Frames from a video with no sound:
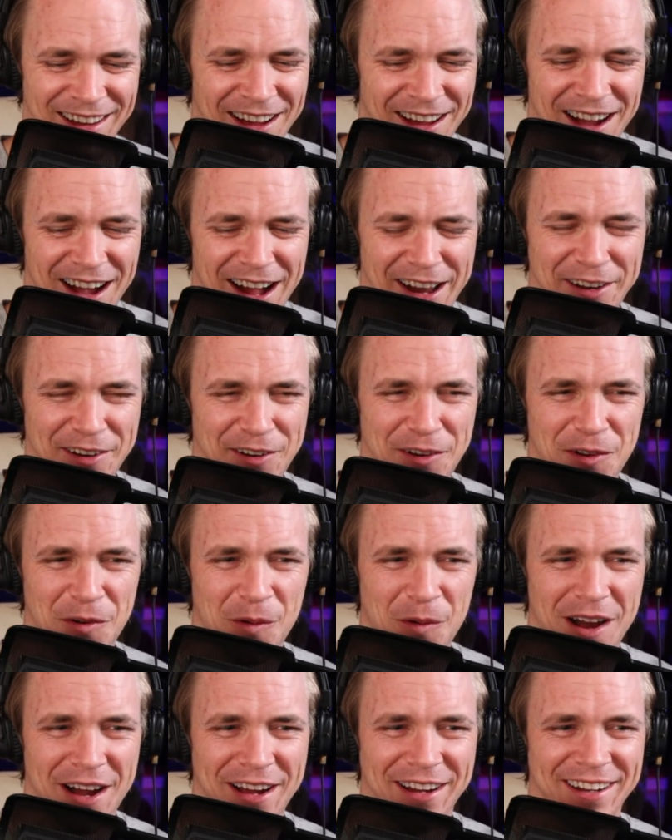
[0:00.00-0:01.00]
I don't know
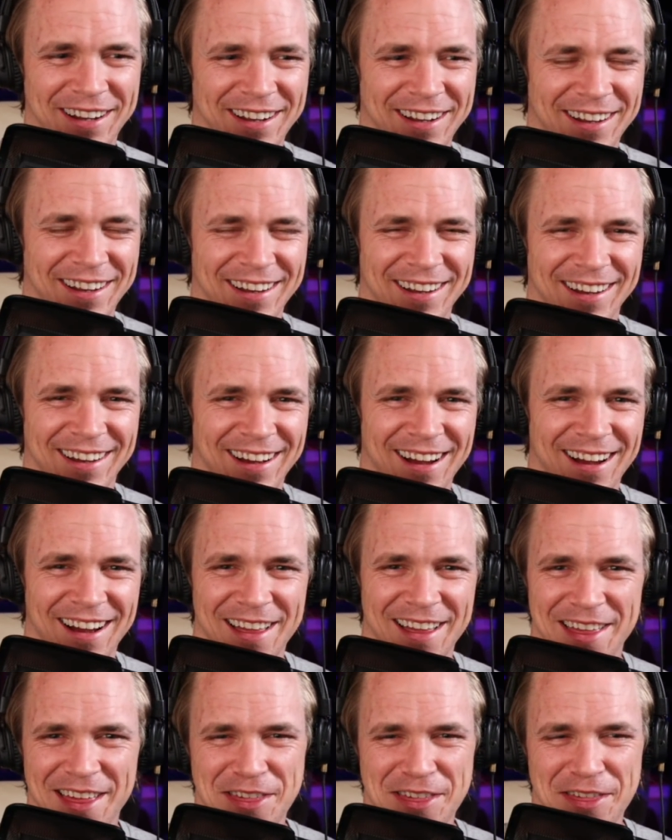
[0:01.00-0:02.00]
why.
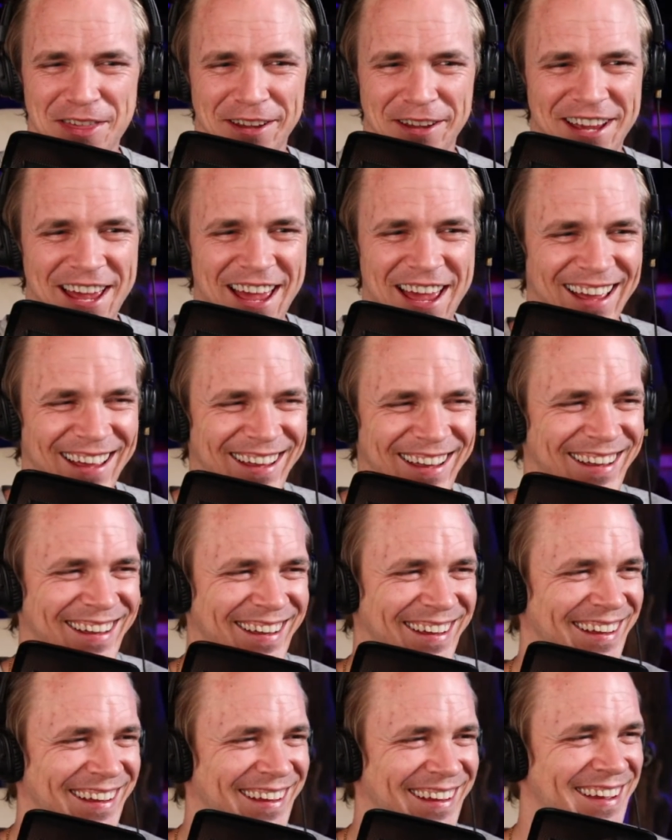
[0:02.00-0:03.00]
I think
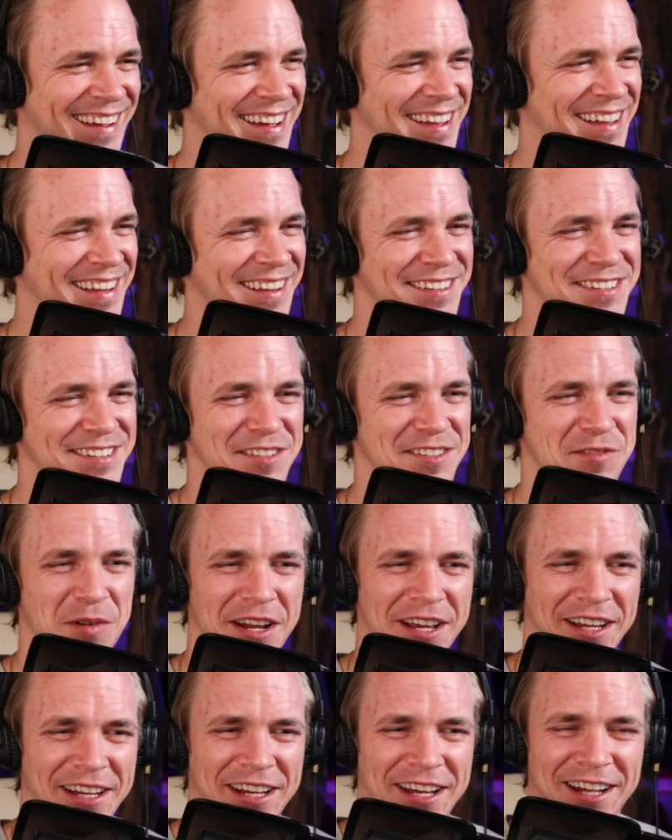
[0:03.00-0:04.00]
this is what
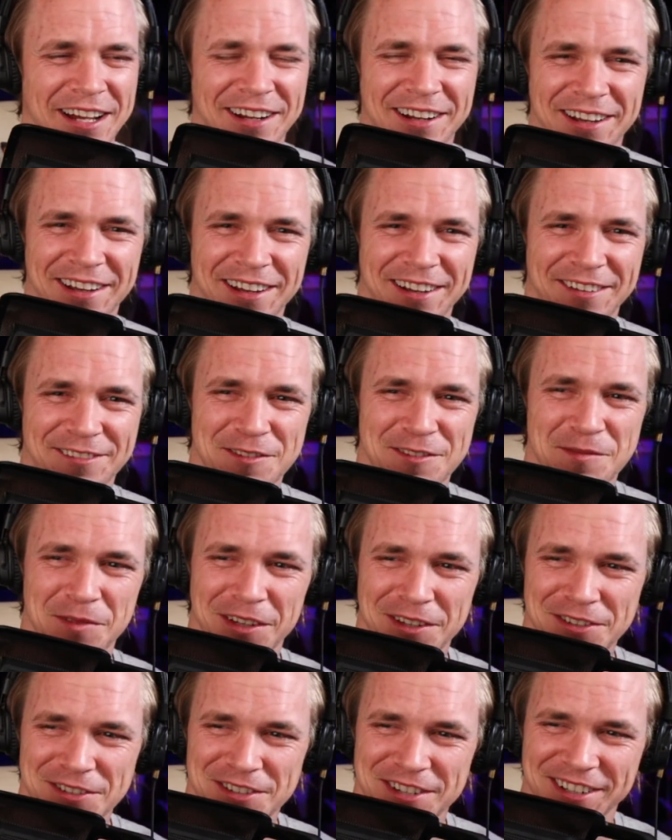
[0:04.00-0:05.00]
I get from
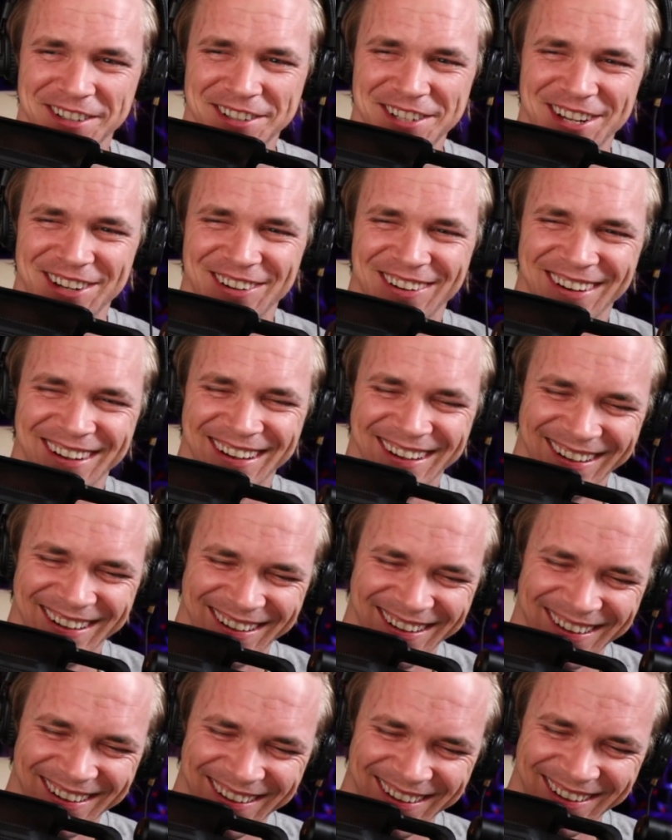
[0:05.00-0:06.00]
listening to
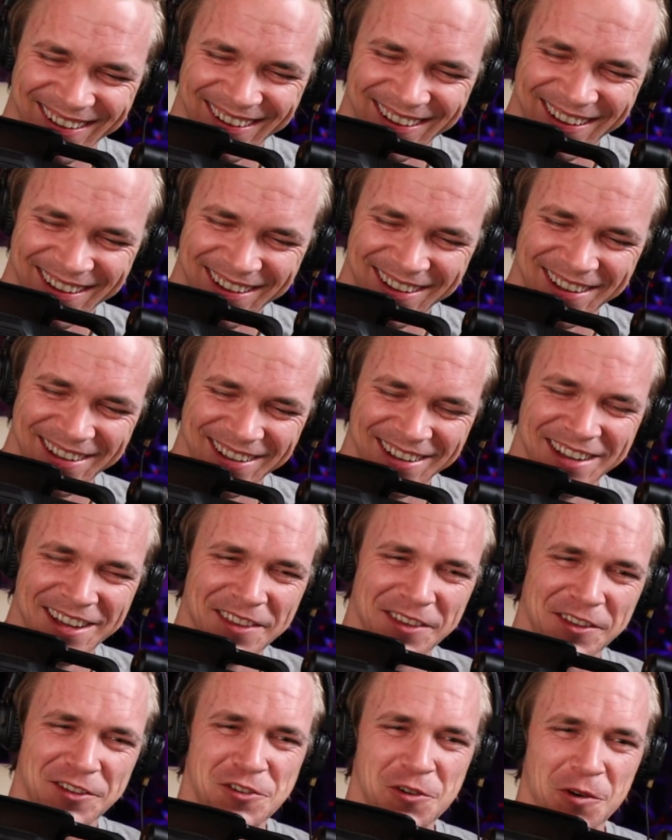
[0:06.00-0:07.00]

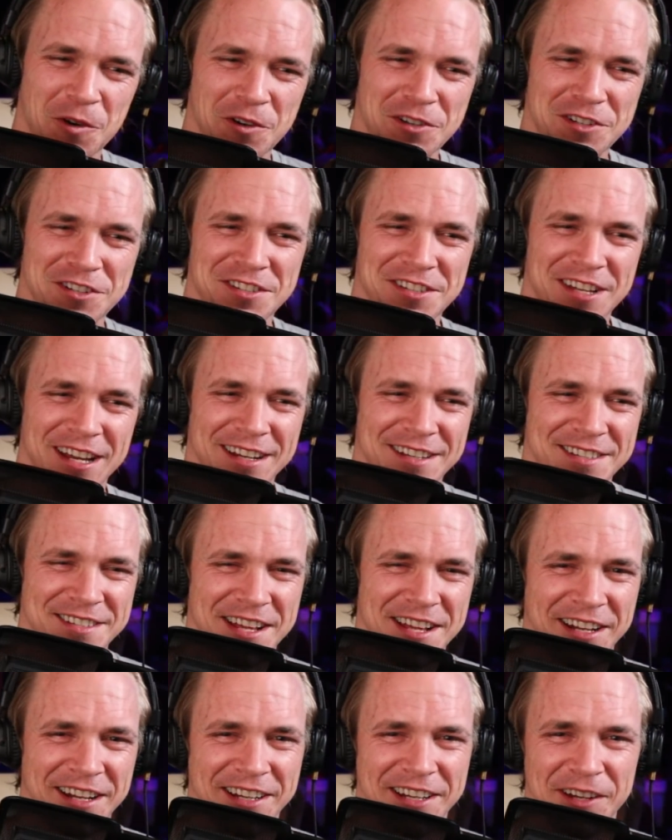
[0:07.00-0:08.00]
the Georgia State
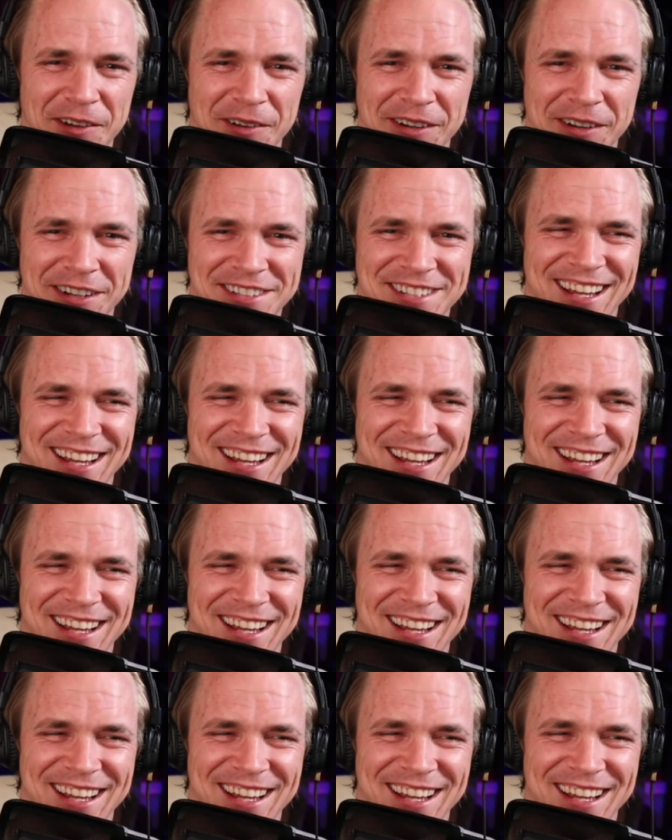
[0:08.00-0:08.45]
Senate hearings